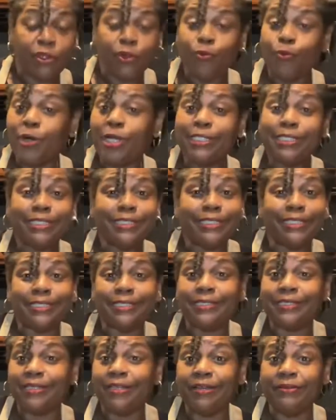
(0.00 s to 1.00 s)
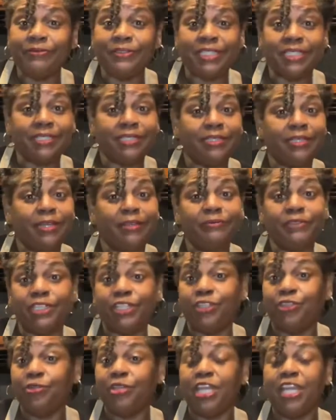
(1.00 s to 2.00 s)
once the stuff is stuffed
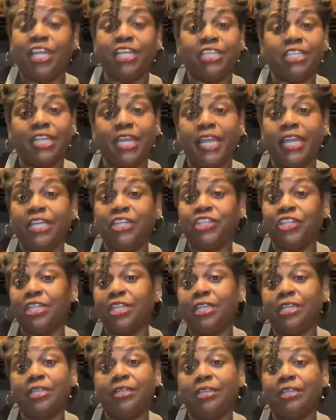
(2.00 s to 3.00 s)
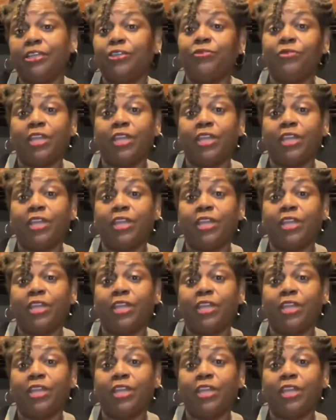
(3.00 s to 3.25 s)
and you can't change anything,